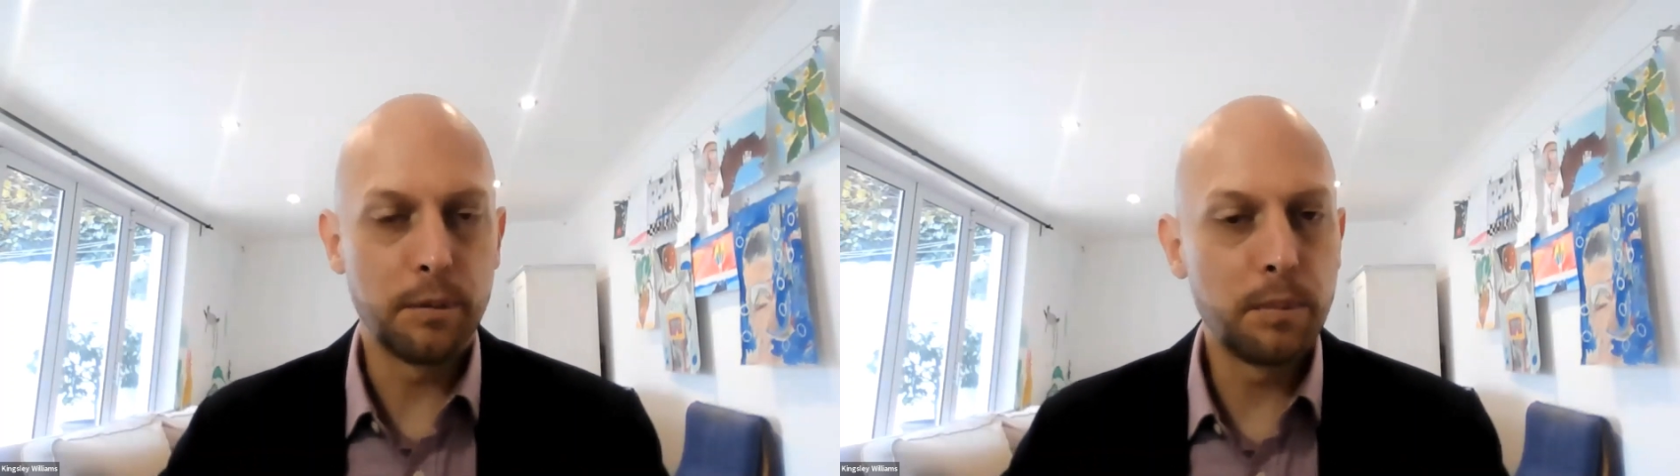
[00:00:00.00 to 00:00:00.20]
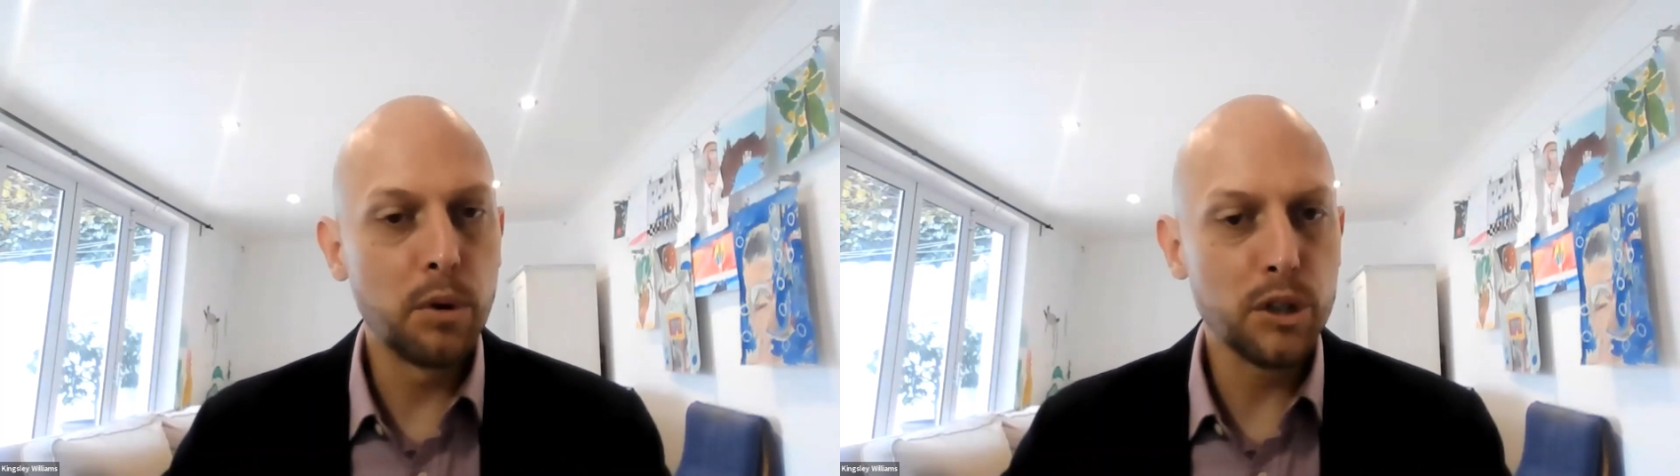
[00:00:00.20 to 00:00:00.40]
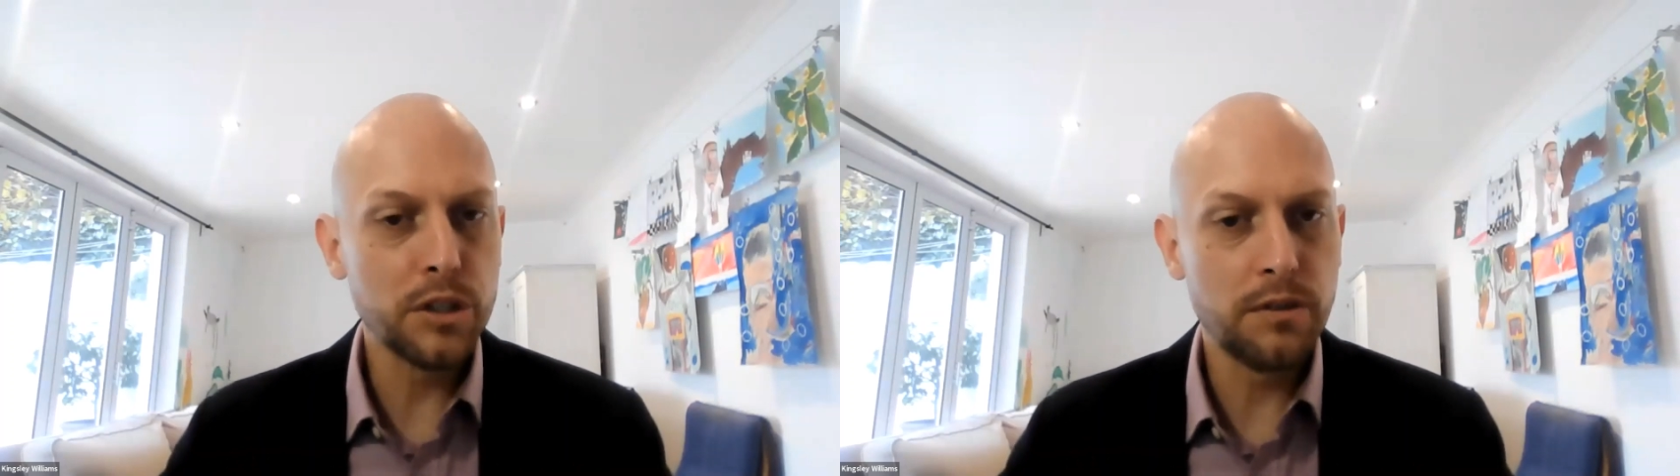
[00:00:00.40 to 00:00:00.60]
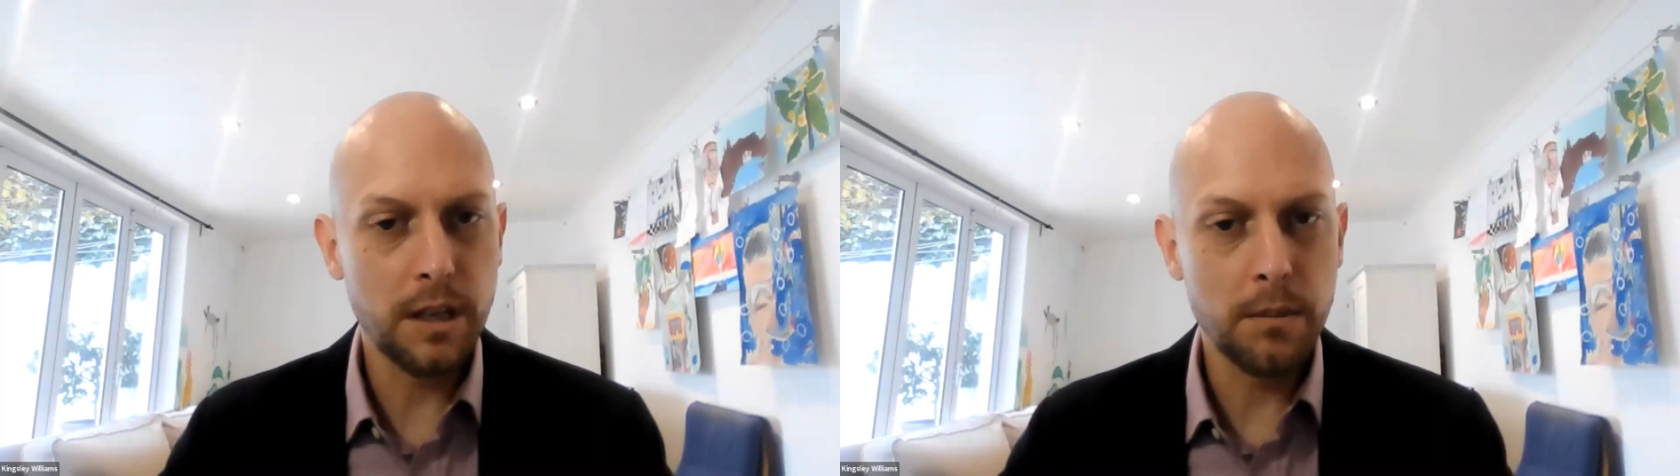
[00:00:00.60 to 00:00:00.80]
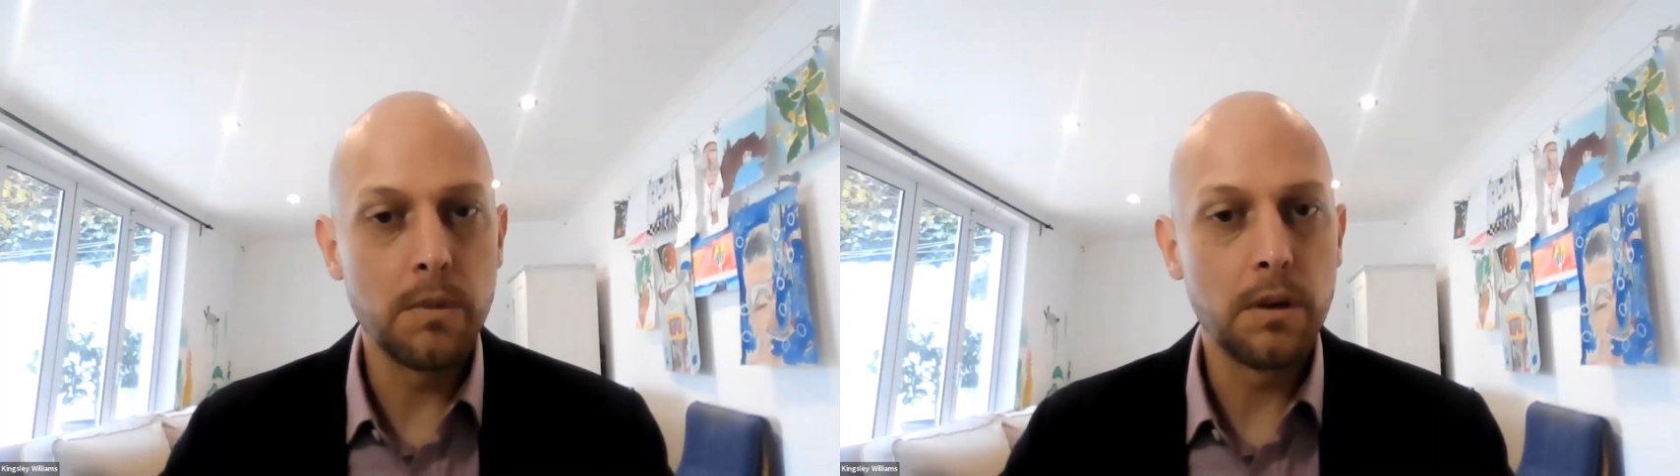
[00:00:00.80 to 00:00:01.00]
proportion
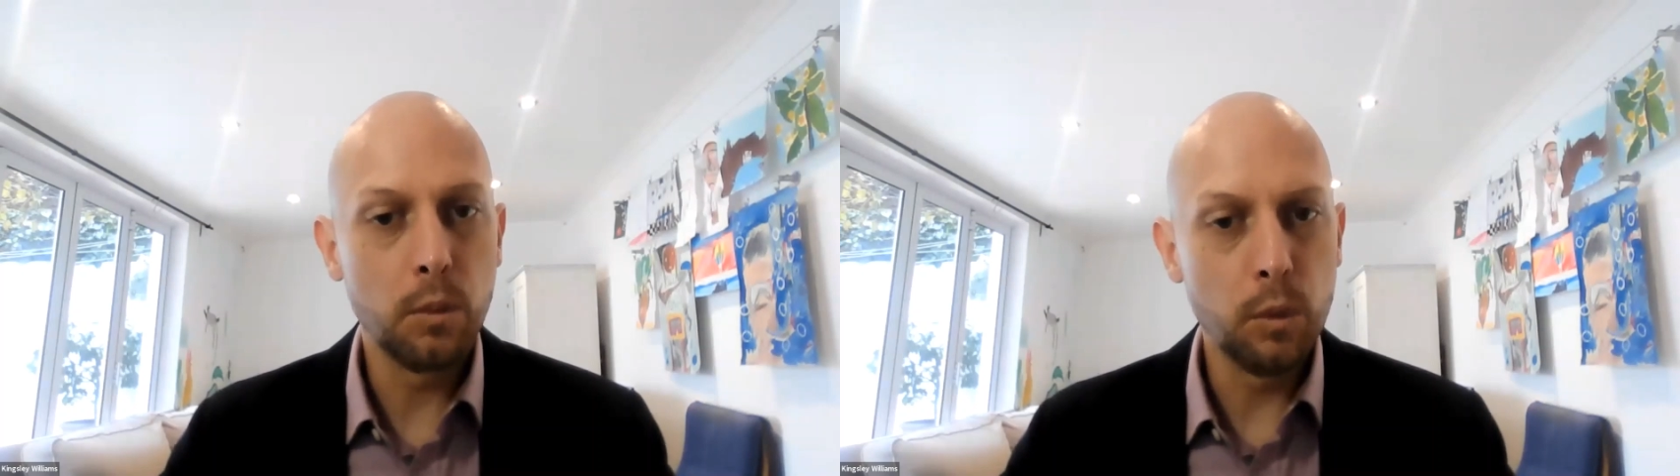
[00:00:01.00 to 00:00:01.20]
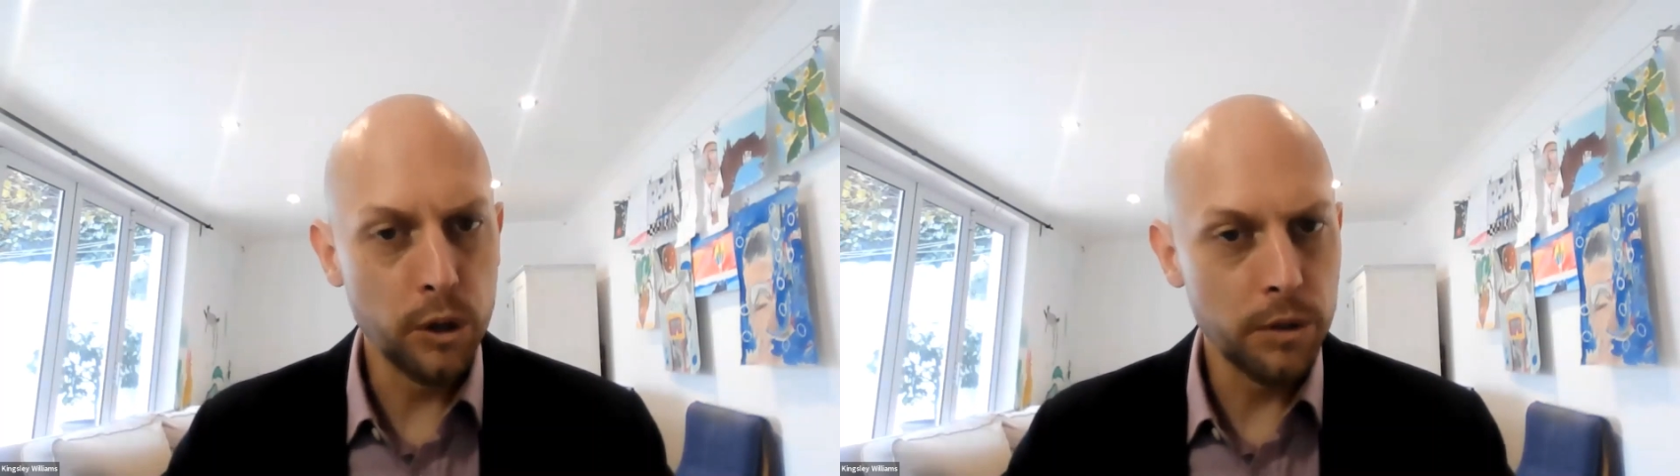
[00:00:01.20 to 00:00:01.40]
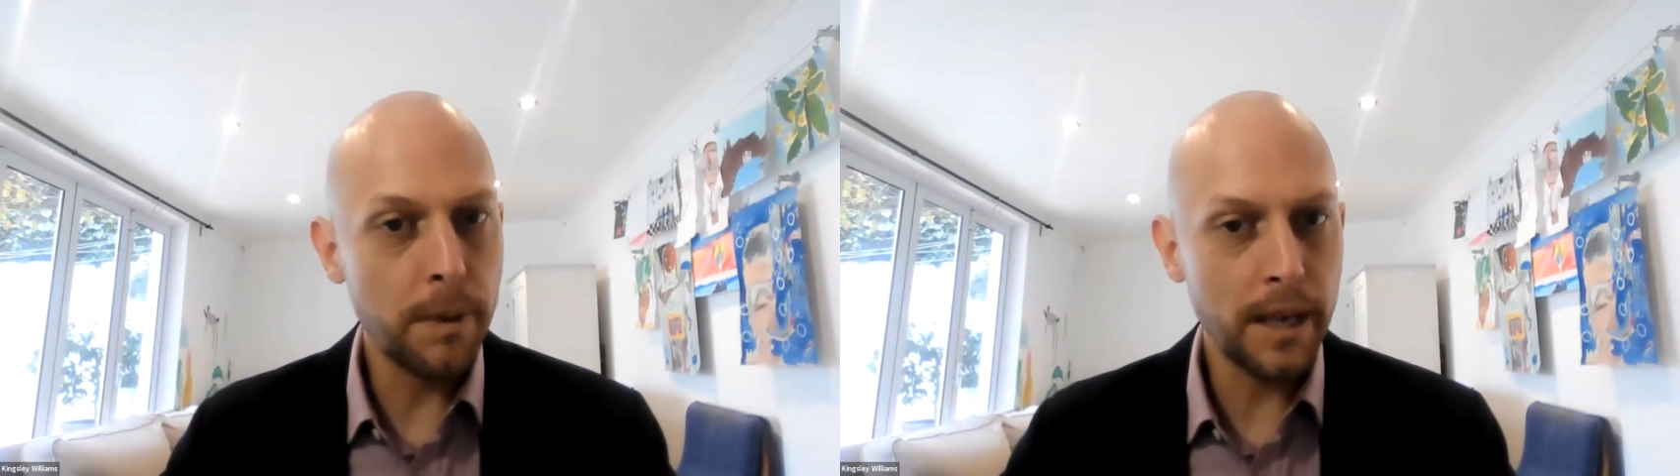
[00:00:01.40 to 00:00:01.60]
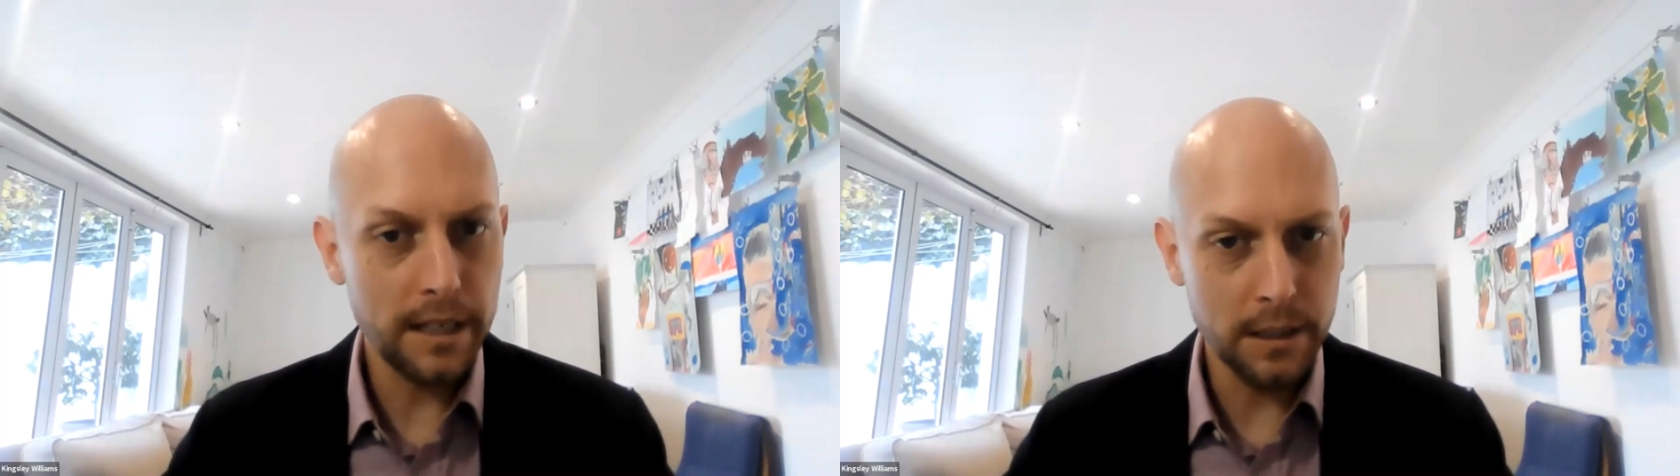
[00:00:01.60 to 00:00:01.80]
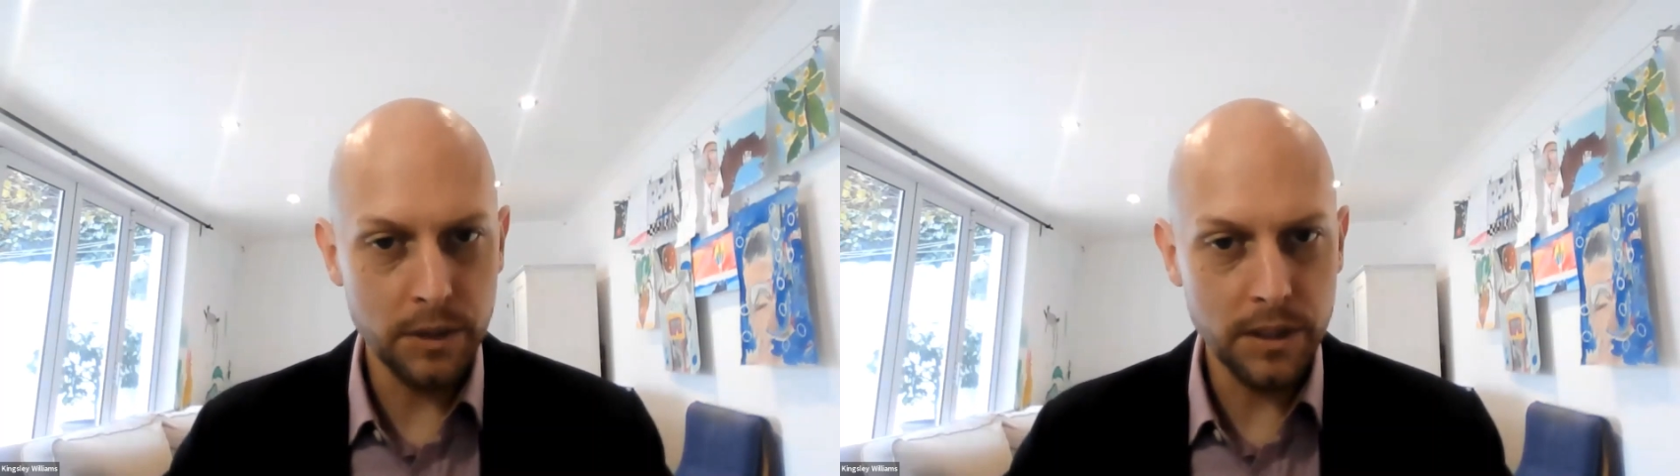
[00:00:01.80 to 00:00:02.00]
of them, would
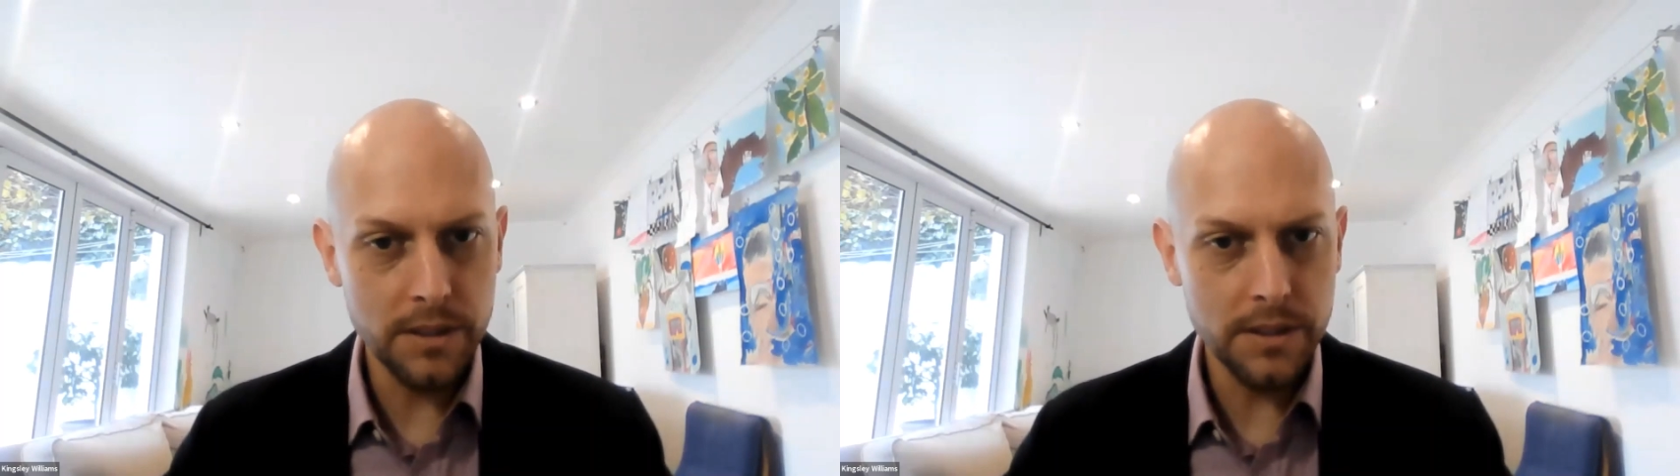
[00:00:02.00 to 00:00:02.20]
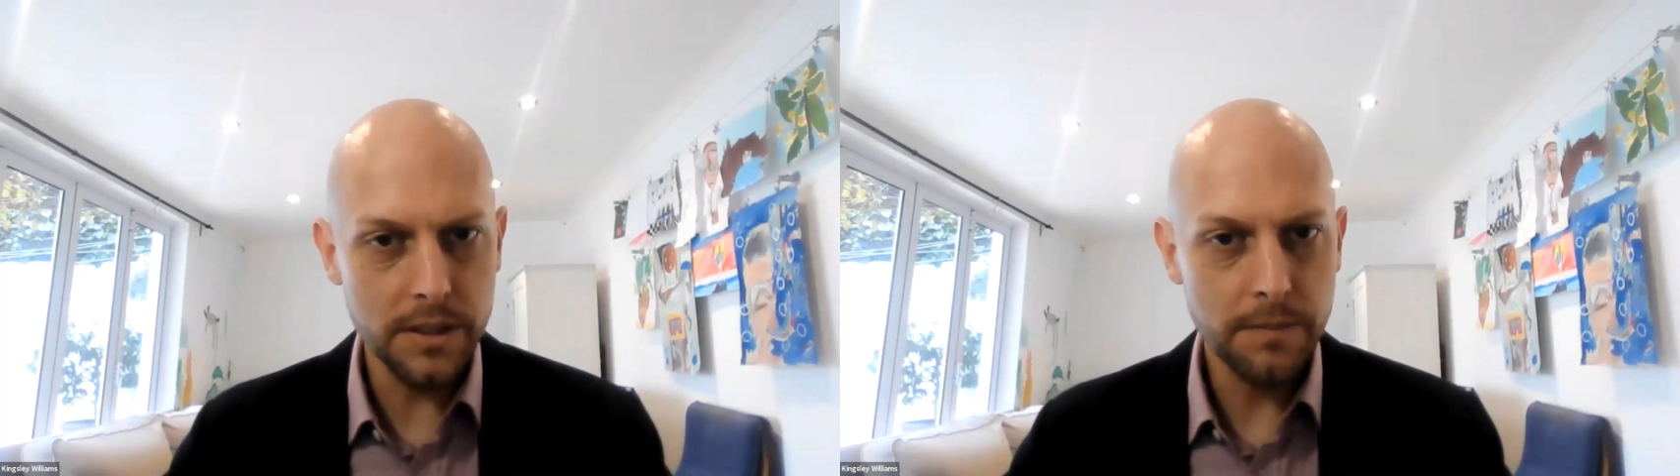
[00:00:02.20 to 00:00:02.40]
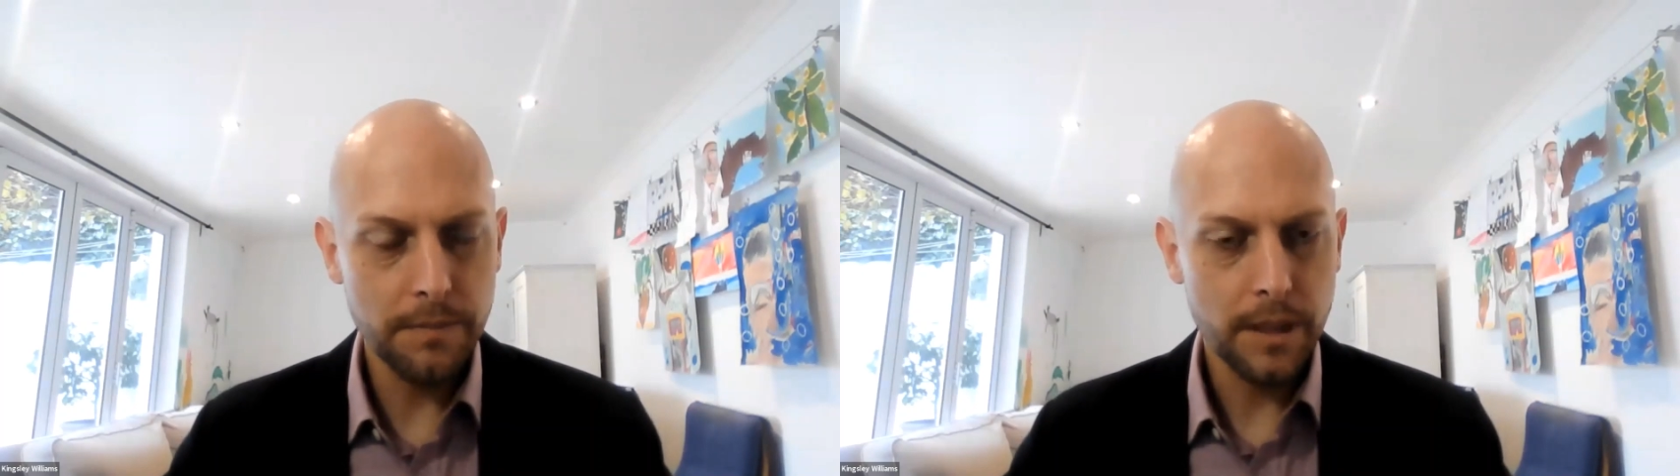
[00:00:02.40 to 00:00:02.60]
pay dividends,